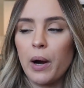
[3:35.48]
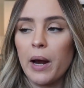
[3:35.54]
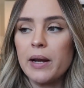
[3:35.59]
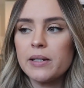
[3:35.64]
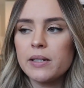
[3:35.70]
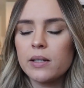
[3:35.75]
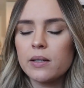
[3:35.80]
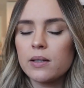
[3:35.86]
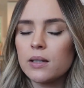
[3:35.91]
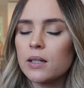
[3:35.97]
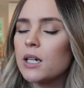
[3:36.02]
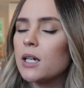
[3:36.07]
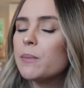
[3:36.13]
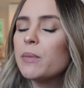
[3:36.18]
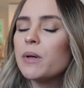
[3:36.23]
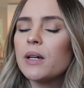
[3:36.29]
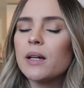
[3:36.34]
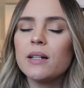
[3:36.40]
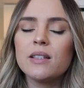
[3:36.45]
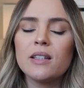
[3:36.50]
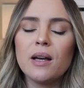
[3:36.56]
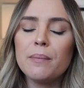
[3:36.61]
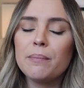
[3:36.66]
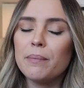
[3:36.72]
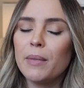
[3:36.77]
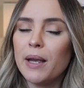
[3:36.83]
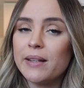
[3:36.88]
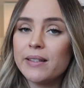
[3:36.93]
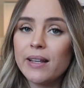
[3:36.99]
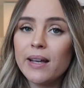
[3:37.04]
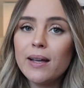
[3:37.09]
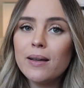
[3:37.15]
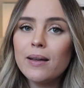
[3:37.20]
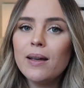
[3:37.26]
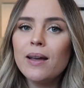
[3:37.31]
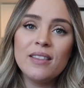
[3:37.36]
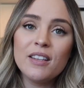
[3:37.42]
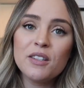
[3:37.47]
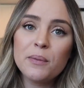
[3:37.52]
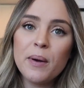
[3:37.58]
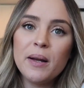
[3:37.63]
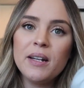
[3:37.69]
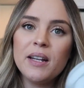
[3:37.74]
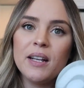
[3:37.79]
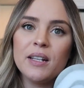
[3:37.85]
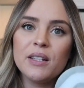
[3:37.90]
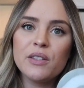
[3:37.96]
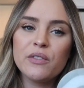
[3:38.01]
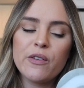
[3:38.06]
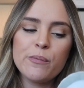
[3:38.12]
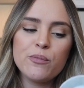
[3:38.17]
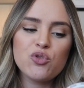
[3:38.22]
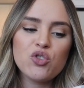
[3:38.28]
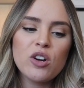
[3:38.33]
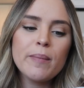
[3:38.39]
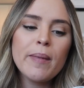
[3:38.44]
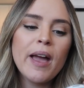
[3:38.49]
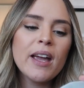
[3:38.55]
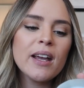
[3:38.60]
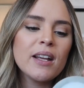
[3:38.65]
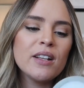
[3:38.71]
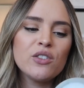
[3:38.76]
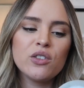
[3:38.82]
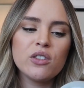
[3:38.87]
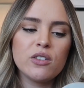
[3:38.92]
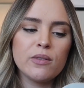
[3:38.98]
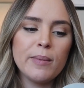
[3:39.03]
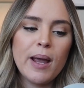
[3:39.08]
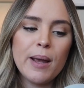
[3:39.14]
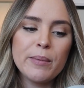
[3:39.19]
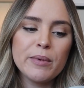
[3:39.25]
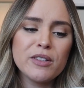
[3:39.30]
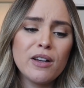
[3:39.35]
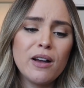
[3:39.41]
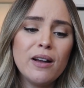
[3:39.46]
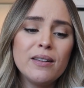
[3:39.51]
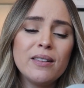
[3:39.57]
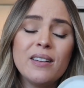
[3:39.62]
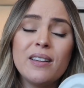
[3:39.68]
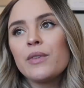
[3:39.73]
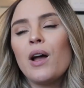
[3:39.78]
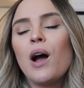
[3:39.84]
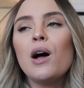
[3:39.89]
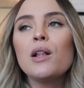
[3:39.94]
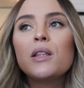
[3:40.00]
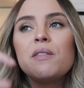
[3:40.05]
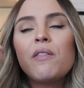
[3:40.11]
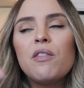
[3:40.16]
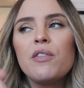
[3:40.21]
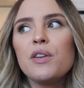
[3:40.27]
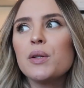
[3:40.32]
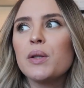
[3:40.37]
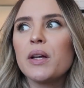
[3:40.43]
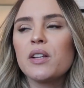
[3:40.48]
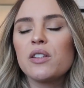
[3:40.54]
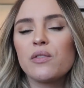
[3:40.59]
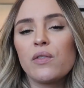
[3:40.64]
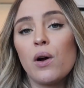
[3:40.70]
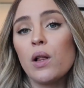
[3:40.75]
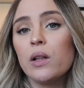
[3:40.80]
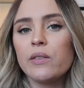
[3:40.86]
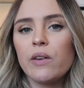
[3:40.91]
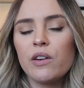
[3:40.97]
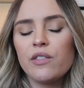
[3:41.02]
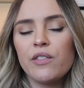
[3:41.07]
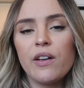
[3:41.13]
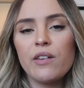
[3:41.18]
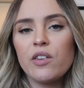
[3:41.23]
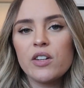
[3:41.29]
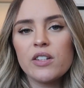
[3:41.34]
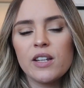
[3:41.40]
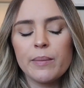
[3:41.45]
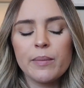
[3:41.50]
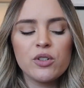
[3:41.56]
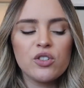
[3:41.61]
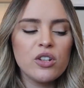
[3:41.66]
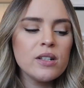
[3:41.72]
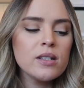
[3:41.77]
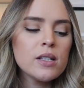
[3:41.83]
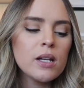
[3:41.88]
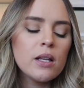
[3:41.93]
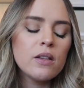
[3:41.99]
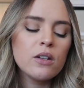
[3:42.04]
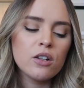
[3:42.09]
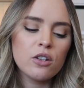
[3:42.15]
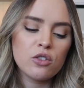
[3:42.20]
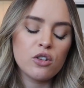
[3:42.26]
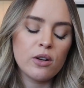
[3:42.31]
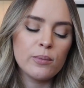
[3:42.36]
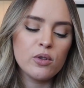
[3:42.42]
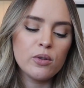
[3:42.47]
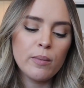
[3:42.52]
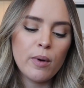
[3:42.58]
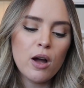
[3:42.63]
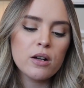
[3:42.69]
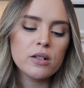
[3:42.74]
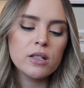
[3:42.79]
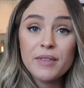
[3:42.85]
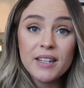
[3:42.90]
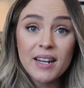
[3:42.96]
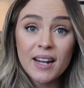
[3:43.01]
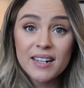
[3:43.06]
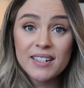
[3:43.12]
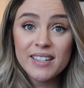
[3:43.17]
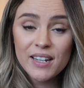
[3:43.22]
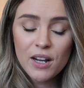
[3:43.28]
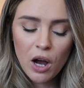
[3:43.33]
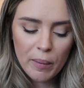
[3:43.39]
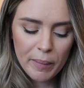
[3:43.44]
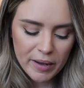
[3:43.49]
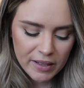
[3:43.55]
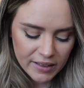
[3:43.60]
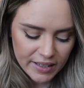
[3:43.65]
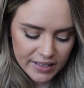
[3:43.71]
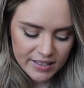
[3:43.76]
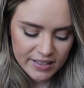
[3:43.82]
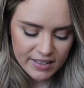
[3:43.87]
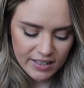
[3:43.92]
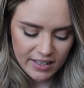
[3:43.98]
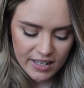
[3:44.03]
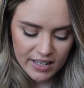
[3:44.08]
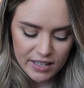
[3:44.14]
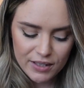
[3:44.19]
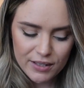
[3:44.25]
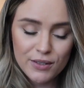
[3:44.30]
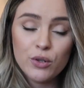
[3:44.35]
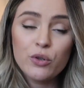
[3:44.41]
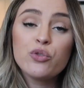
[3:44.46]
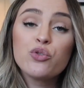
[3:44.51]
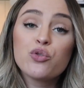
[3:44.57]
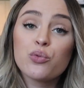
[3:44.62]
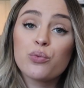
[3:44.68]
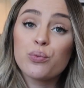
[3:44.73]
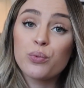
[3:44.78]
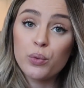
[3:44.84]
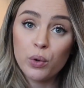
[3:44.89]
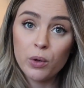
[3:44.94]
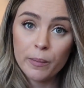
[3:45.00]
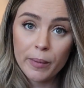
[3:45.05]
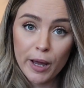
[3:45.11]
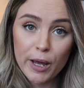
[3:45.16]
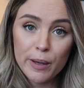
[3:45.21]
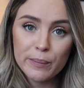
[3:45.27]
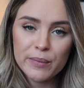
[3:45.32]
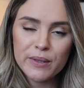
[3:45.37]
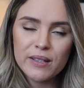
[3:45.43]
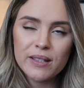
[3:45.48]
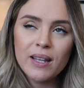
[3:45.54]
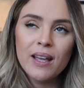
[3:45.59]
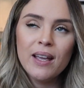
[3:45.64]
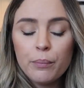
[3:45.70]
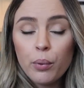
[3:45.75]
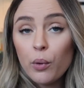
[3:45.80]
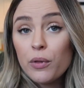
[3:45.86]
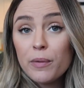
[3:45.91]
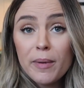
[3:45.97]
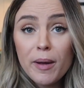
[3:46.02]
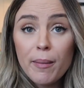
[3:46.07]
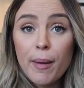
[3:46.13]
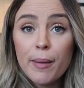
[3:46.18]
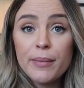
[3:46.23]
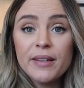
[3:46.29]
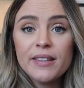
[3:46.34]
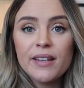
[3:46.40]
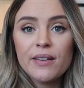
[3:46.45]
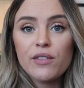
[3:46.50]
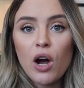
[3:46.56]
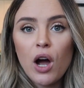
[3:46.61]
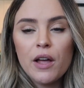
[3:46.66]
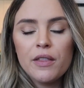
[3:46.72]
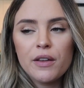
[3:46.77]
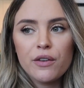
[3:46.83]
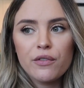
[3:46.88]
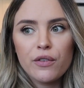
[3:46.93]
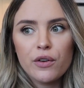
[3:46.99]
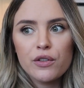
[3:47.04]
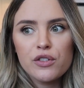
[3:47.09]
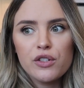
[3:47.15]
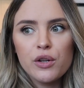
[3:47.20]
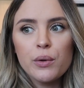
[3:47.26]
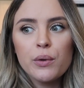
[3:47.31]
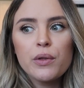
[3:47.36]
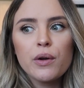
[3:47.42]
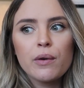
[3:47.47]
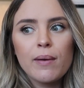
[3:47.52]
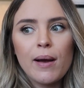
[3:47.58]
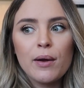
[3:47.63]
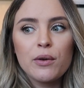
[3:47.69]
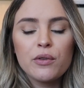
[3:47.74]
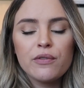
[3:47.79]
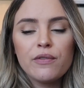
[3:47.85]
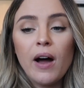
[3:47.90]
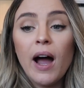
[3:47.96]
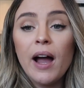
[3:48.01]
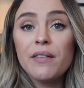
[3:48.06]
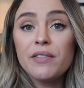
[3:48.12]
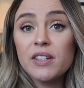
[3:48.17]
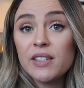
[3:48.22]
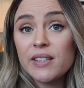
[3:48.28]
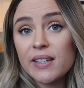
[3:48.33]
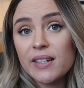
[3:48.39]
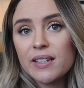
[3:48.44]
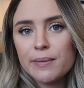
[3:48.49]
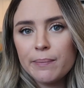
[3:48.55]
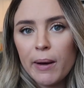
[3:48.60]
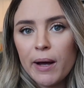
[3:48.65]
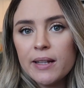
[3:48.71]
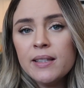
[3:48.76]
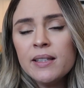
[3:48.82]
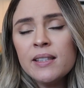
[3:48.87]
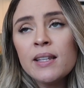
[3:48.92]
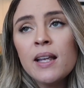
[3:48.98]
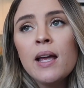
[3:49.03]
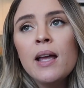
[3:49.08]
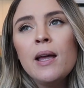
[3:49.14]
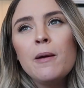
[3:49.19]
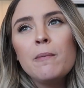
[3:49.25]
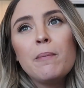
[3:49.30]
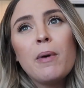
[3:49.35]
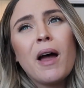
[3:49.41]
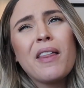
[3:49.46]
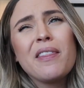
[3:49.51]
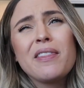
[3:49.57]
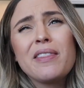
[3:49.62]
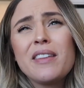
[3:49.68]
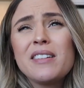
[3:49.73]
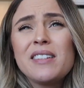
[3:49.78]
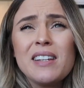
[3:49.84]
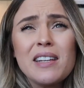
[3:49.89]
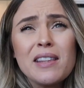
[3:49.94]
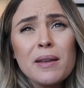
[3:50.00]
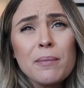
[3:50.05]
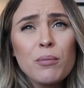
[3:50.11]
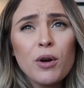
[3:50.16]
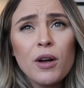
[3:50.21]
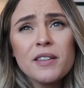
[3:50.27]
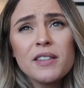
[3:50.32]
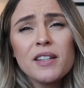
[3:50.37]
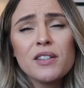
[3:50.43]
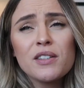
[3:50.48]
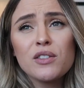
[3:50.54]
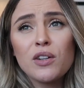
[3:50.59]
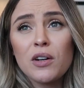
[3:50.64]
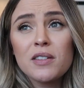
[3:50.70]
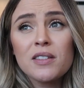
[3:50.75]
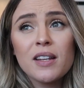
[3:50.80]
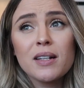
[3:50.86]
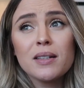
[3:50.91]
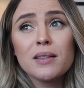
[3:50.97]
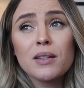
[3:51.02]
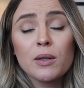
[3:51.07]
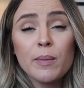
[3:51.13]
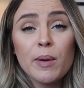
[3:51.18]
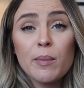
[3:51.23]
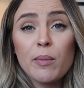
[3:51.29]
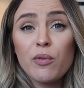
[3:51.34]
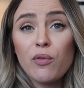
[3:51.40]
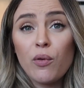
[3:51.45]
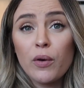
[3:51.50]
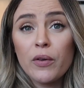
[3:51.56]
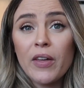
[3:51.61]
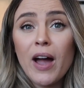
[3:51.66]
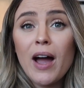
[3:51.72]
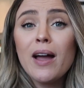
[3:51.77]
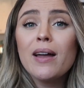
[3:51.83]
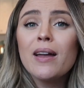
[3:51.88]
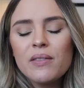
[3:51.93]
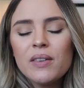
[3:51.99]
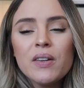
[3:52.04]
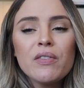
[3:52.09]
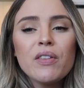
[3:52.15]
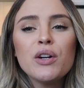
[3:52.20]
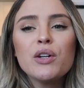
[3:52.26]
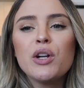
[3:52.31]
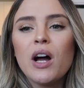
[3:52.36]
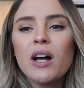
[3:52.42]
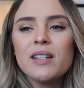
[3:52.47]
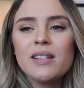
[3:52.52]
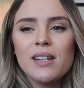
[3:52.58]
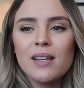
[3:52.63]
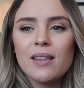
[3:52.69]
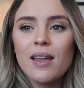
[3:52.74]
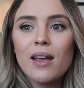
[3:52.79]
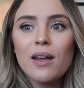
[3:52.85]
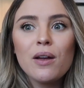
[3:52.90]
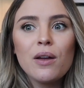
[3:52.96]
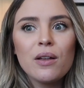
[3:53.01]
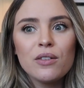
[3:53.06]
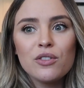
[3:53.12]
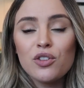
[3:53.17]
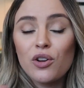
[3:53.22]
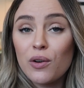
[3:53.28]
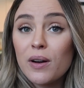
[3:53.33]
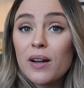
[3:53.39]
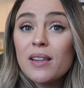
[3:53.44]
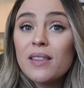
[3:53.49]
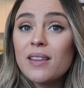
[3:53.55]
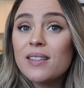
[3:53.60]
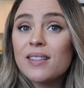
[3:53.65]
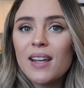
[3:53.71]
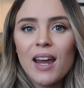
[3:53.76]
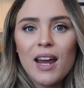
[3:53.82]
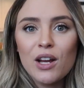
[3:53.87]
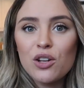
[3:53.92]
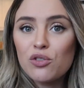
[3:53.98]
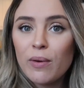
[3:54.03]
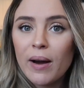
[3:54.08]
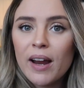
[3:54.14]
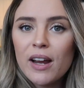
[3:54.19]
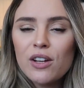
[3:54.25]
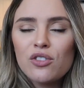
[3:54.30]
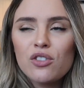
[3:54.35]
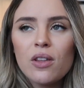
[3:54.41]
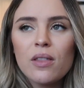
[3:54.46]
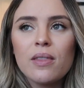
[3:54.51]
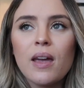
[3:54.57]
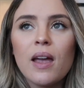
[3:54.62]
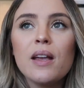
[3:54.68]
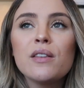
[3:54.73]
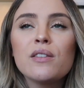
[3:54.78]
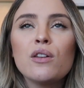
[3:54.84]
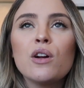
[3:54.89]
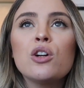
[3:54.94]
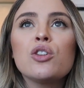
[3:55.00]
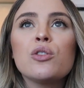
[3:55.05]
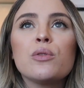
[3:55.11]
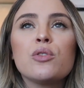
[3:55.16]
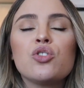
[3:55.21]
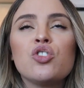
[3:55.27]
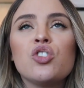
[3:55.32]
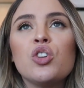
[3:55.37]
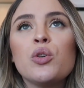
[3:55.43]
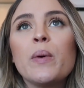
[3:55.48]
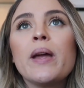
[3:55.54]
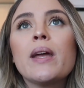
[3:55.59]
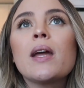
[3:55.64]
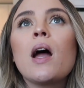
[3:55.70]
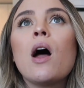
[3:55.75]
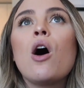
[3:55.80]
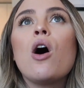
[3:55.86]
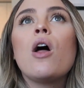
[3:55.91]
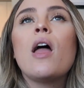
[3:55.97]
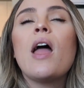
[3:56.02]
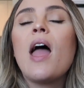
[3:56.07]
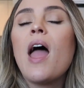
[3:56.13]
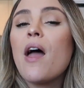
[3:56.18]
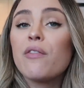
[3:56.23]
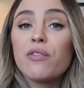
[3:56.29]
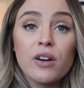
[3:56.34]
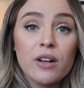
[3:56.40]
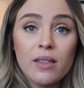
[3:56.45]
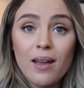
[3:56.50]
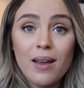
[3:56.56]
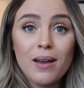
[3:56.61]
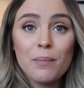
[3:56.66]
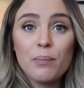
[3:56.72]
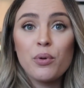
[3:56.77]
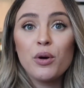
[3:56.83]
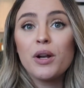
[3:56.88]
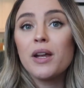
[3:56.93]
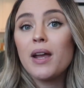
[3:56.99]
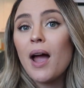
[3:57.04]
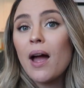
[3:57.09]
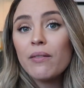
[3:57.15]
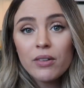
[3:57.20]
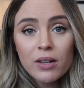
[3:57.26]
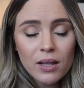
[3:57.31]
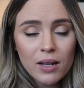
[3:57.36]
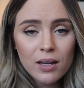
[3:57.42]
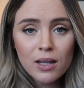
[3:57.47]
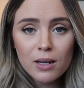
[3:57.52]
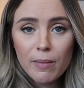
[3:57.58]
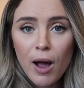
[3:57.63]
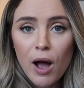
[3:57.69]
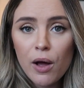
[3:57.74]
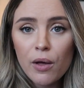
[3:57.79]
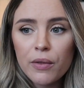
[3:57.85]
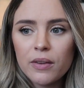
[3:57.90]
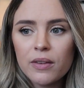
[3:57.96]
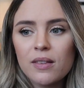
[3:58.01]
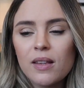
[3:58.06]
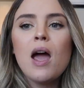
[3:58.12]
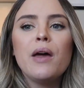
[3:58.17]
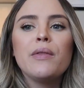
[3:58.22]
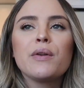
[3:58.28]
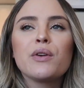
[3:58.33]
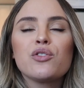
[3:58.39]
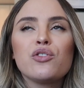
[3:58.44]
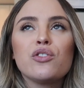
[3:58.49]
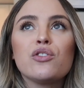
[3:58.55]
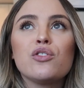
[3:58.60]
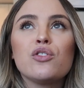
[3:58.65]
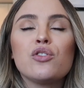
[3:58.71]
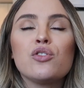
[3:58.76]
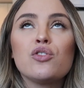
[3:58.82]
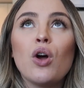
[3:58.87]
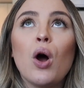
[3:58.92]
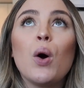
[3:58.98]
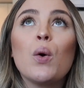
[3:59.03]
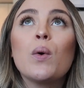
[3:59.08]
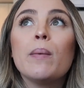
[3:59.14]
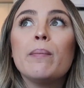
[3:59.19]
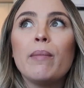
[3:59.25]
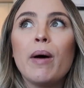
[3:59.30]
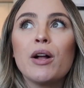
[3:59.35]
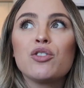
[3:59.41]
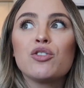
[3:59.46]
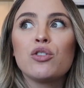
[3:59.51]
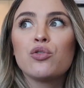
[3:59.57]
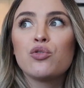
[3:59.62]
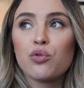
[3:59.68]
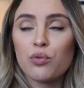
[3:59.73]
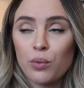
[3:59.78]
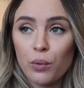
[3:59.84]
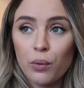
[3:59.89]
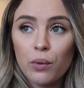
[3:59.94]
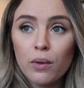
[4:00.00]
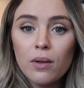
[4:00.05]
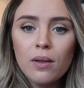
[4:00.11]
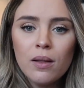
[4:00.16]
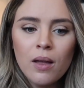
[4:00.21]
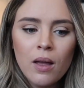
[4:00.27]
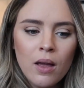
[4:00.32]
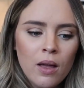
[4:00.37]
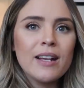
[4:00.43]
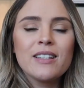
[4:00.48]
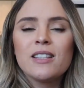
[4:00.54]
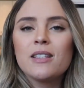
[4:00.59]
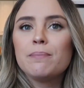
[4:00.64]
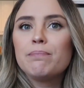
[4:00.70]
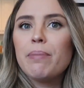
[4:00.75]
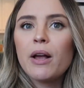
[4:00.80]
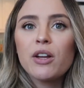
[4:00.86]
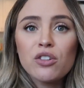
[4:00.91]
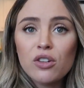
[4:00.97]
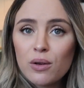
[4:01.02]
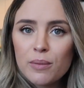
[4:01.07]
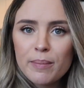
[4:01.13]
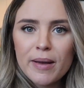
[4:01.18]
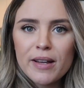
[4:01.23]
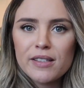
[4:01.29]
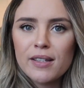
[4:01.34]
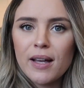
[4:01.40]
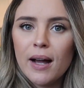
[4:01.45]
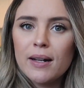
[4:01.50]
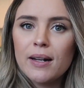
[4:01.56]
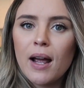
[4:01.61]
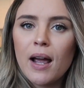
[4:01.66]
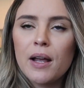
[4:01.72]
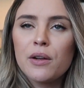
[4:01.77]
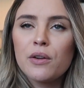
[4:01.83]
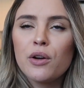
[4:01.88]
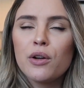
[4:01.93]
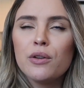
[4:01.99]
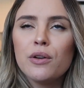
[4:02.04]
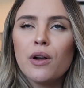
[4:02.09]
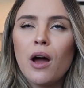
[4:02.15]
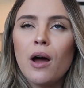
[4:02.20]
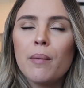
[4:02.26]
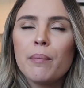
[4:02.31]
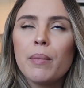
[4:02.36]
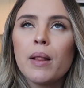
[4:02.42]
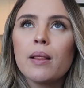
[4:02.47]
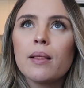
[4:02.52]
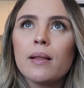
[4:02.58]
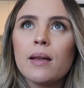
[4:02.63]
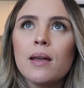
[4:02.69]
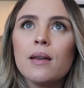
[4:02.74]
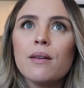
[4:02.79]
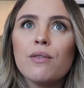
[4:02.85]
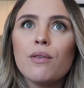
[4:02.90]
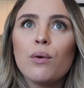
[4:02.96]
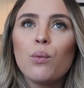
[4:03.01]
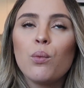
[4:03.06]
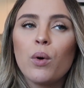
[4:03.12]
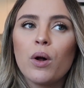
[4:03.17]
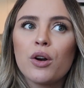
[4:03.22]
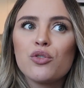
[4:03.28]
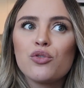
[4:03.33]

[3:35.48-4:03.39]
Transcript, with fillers: right to sleep. It's amazing. This one is from DreamEgg. It's just from Amazon. I'll leave a few links for all of our favorite sound machines in the description box. The next thing on my list is drool bibs. Both my babies have gotten their first tooth around five to six months, but the teething process starts like a little bit before that. Even if they're not teething, during this age range, they start chewing everything, putting everything in their mouths, and there's just so much drool. Especially with my son, I could not believe what